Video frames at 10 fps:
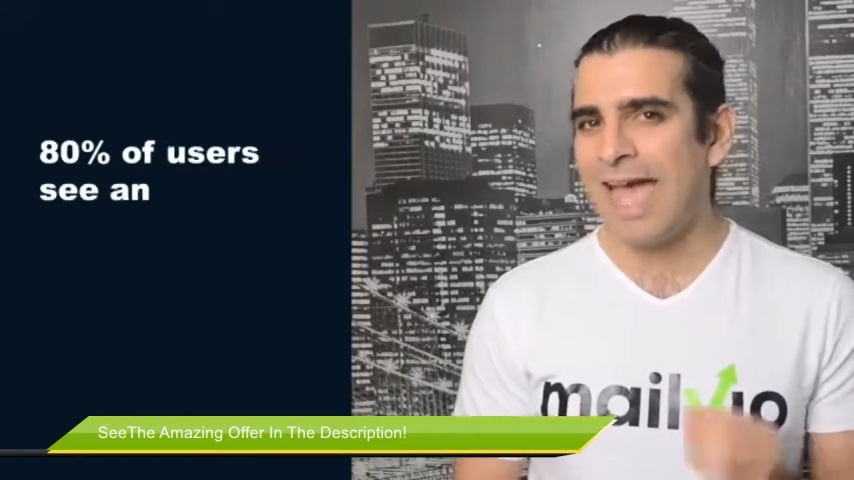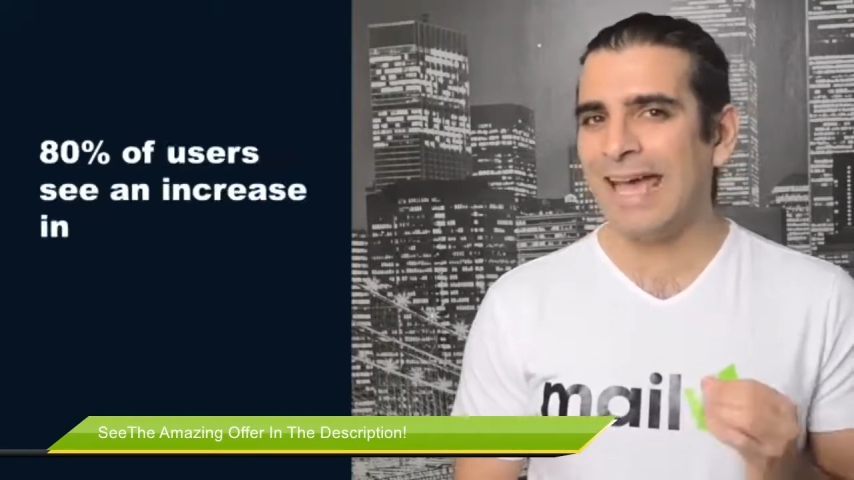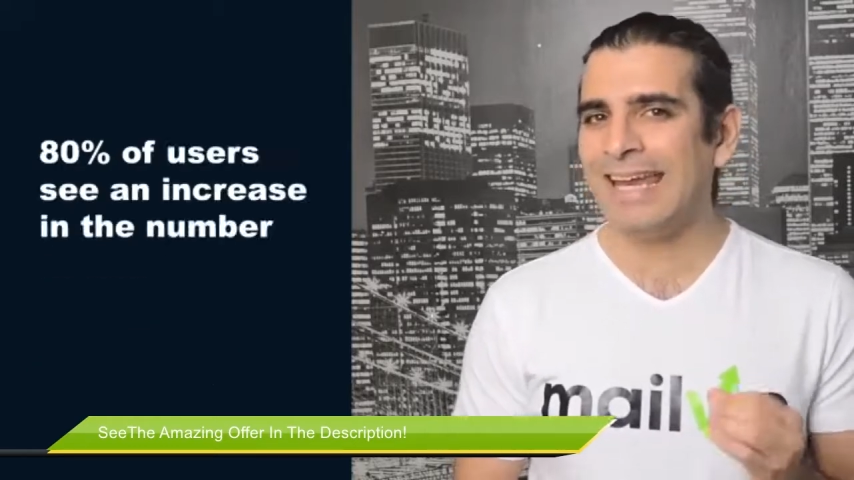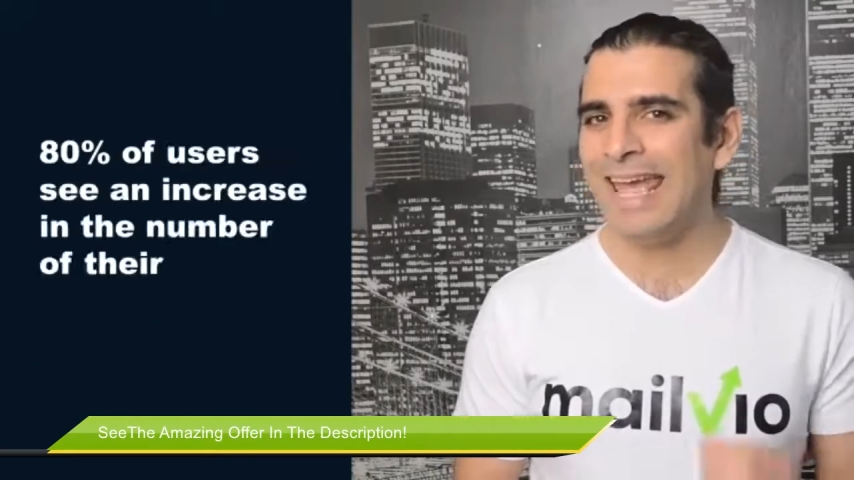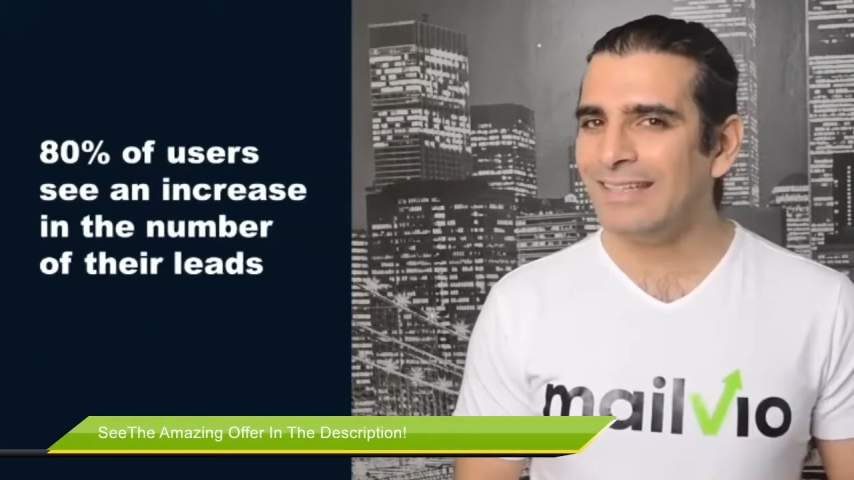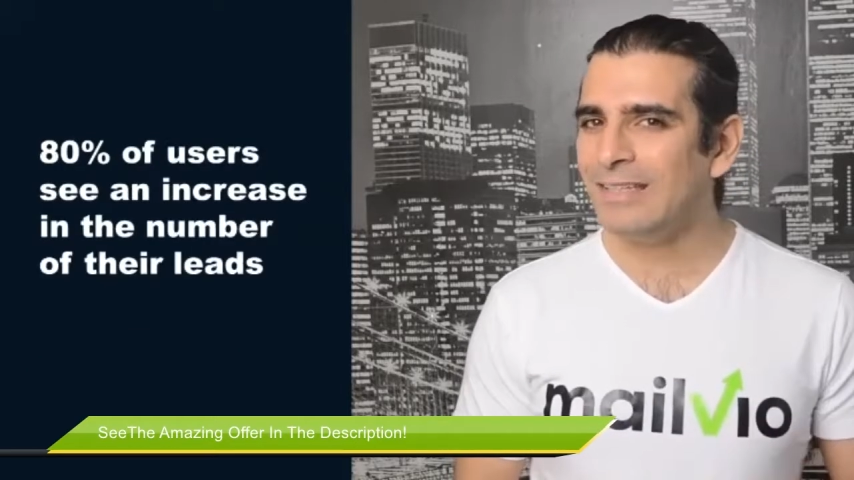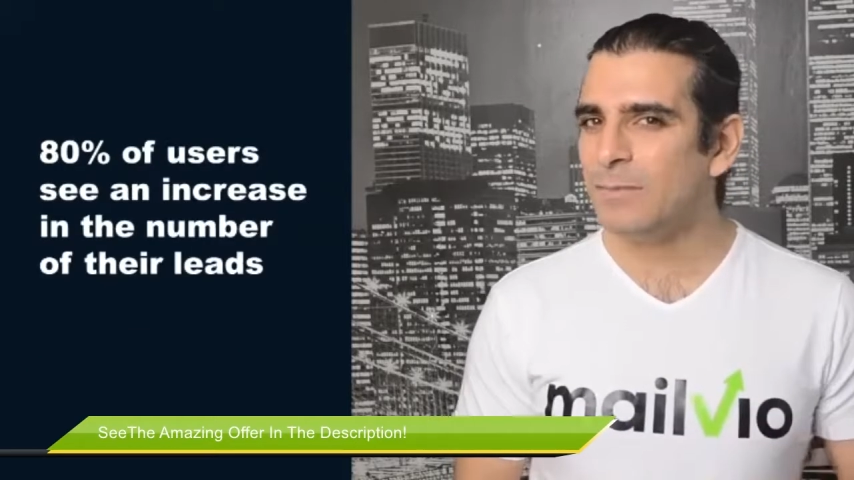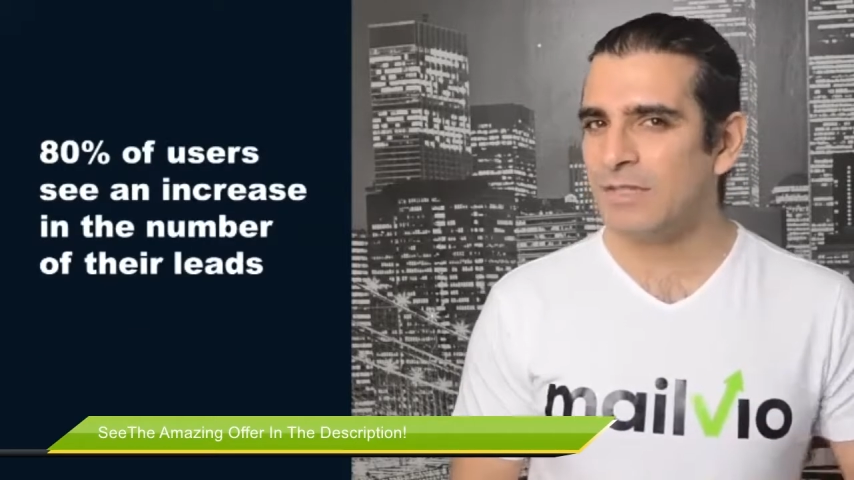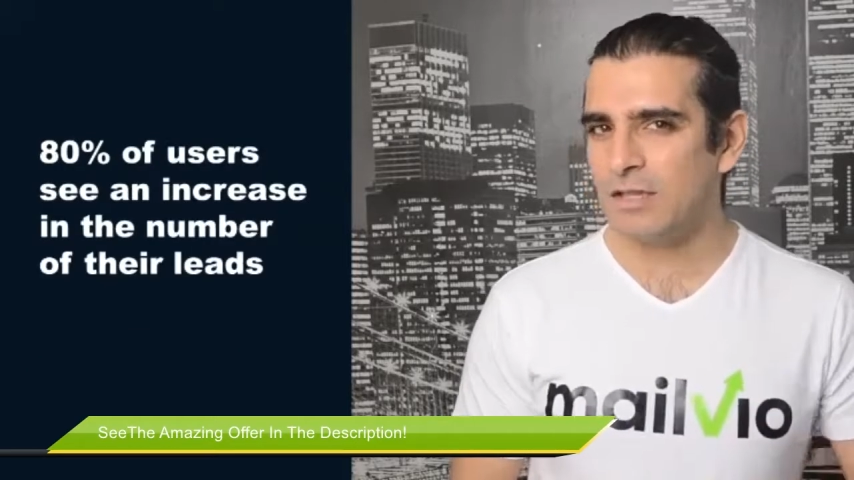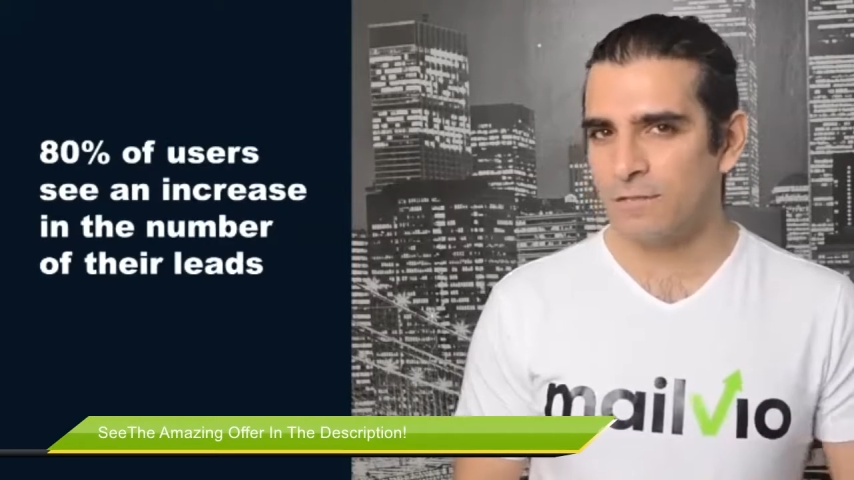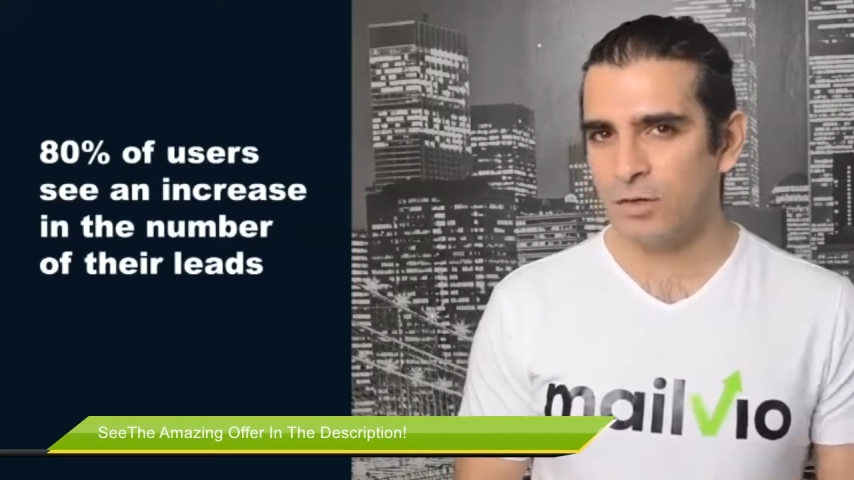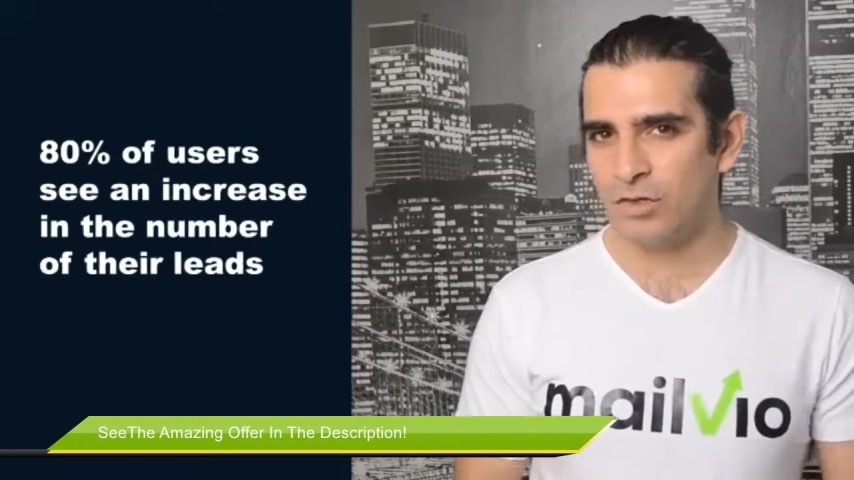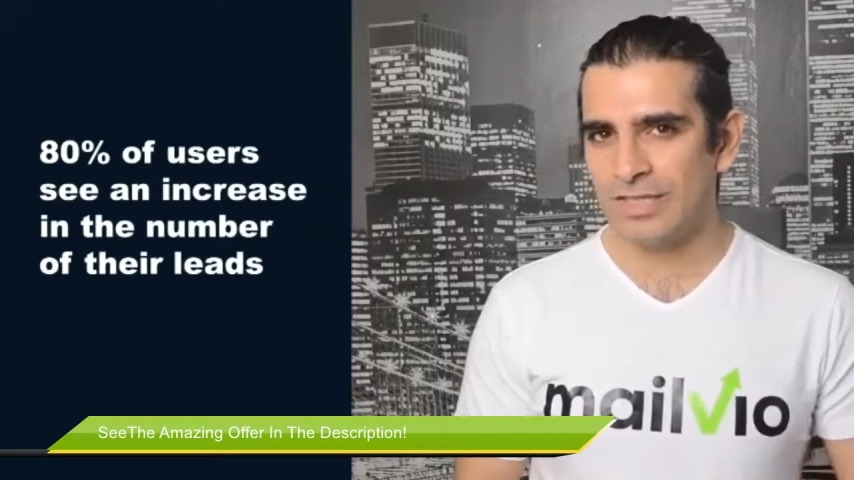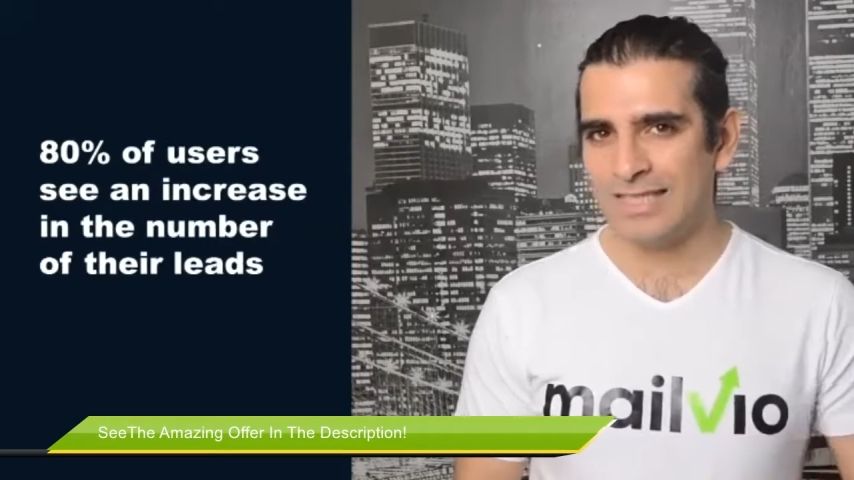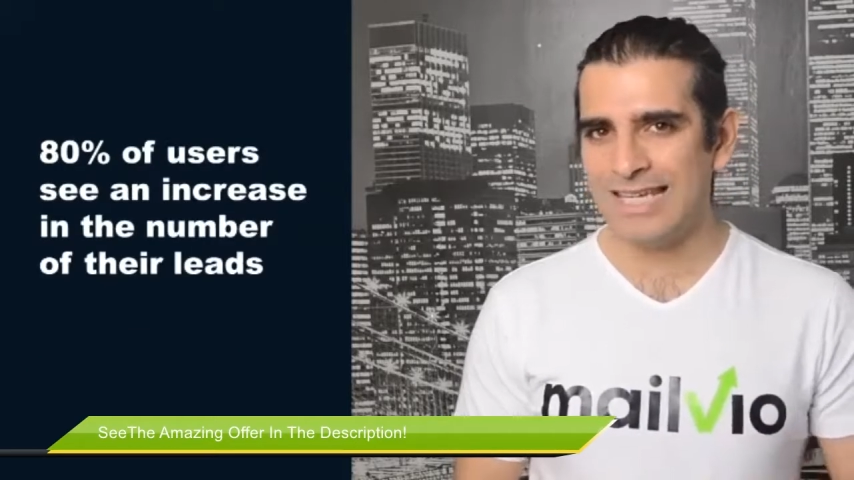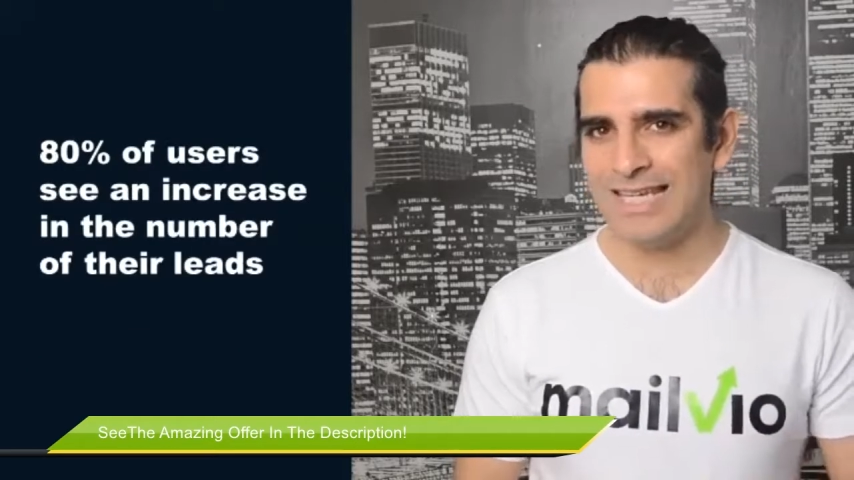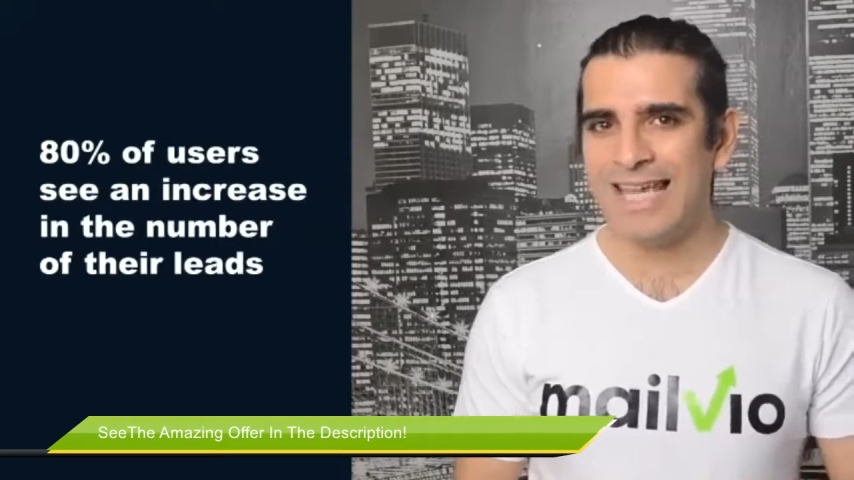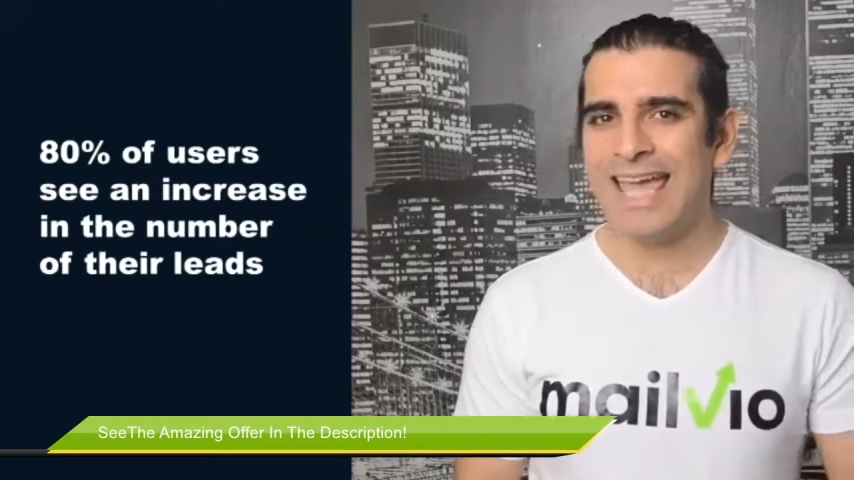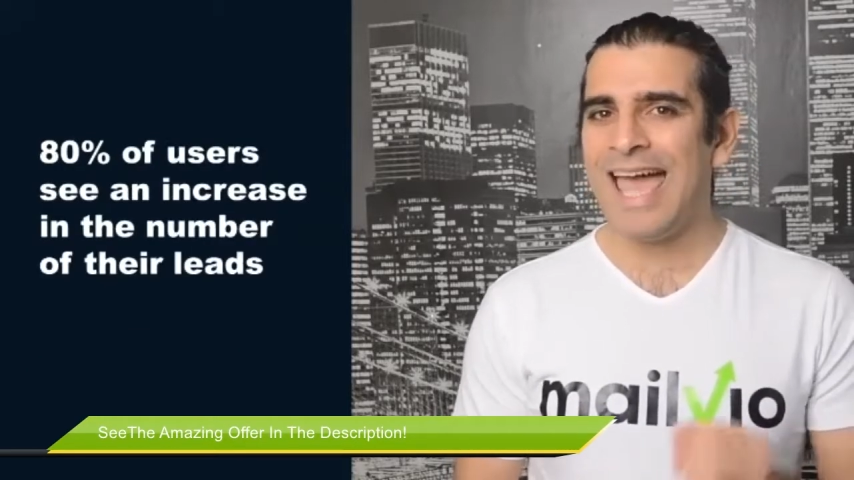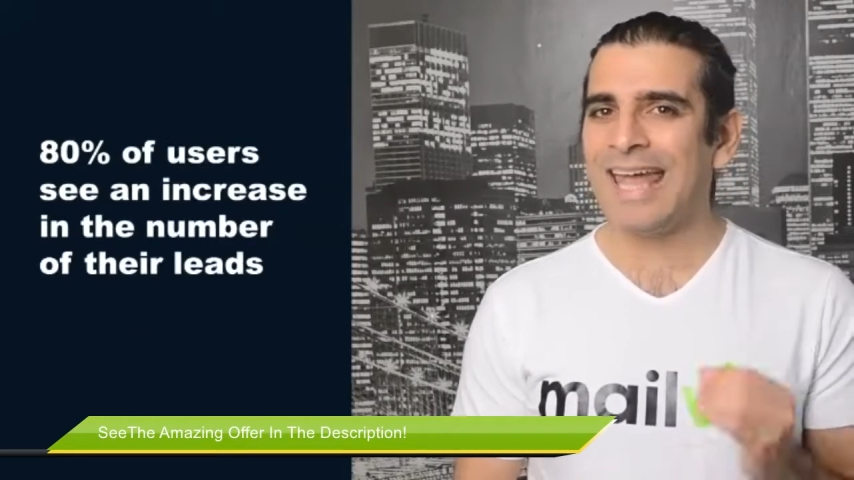and 80% of users see